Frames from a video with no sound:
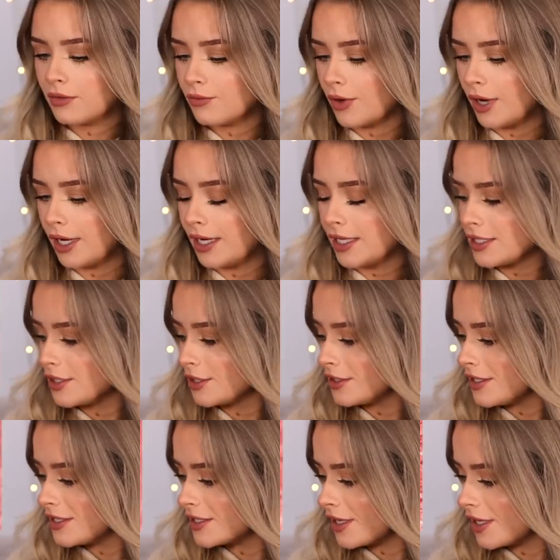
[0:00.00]
Right, let's look at
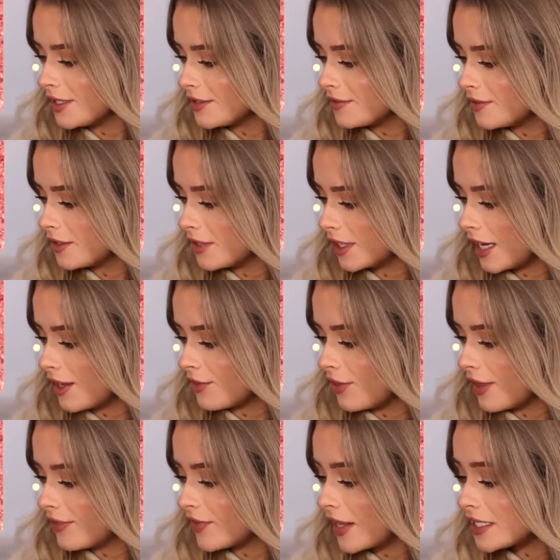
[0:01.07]
the size of the... Okay,
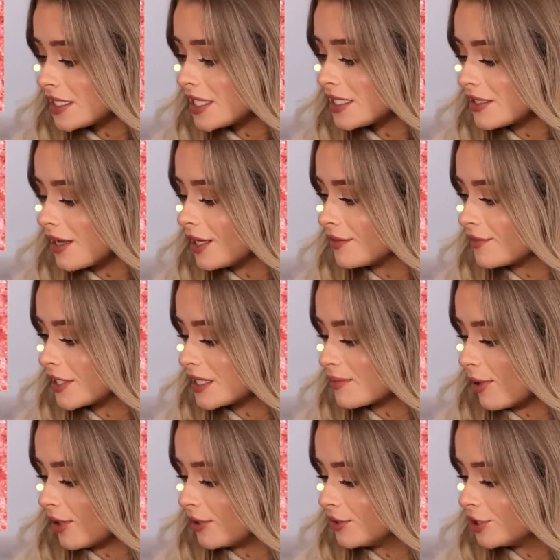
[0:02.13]
that, that's the side of the
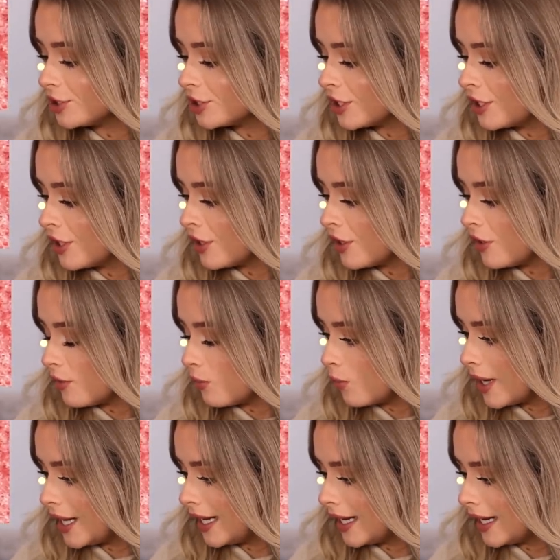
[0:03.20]
sponge
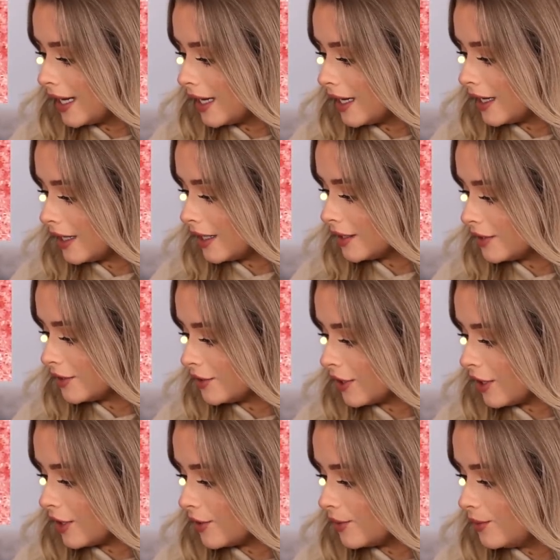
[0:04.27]
where, you
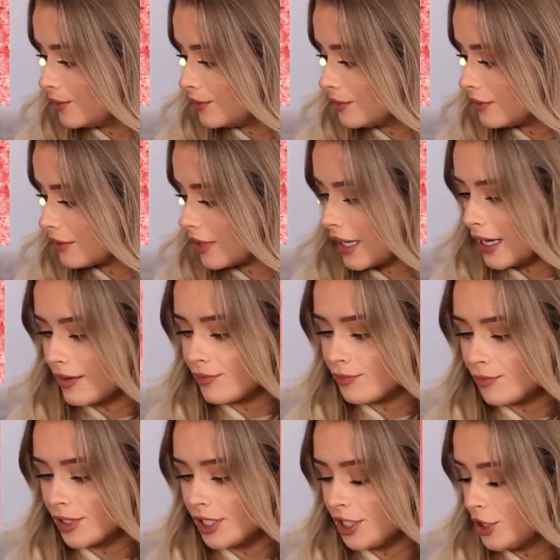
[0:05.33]
know, I haven't
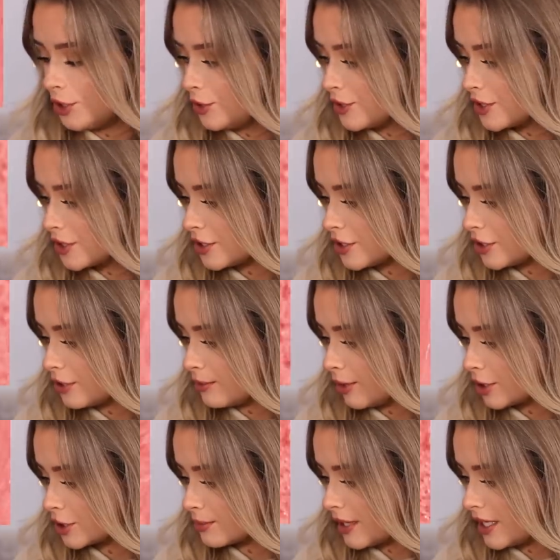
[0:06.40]
really used too
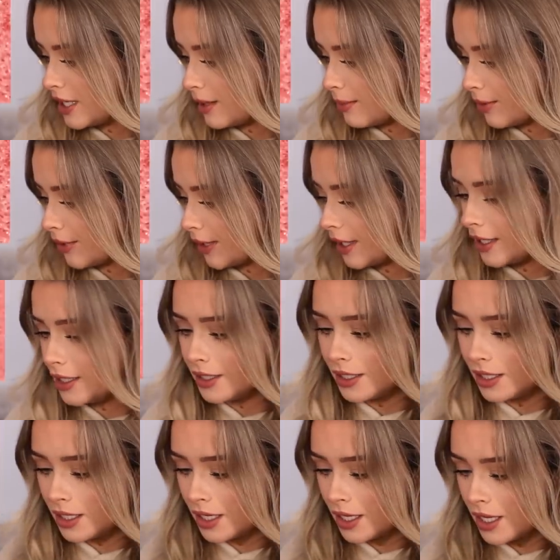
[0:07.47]
much makeup on it.
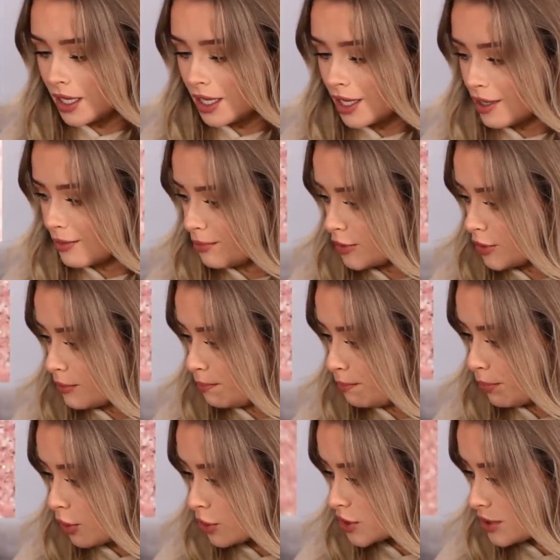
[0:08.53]
But the
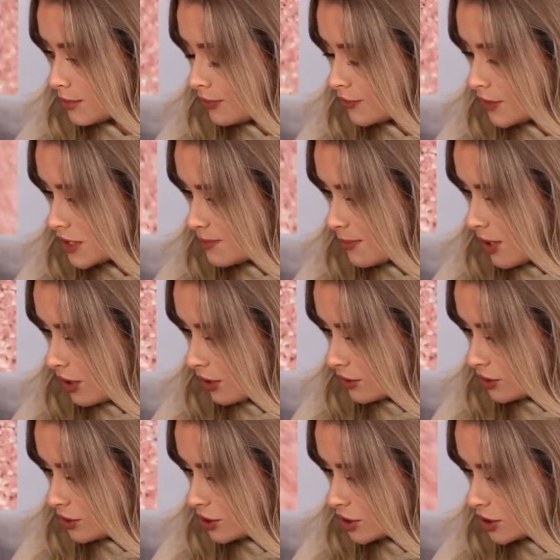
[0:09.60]
bottom of the
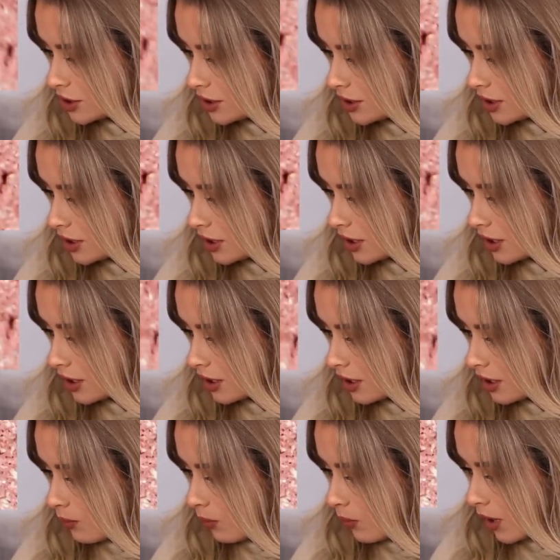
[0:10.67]
sponge
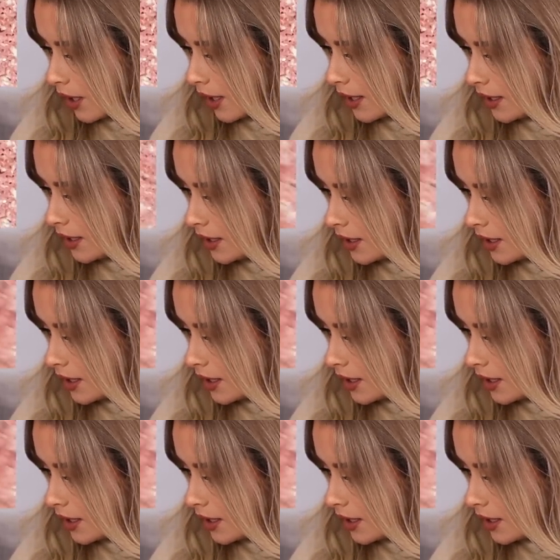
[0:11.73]
why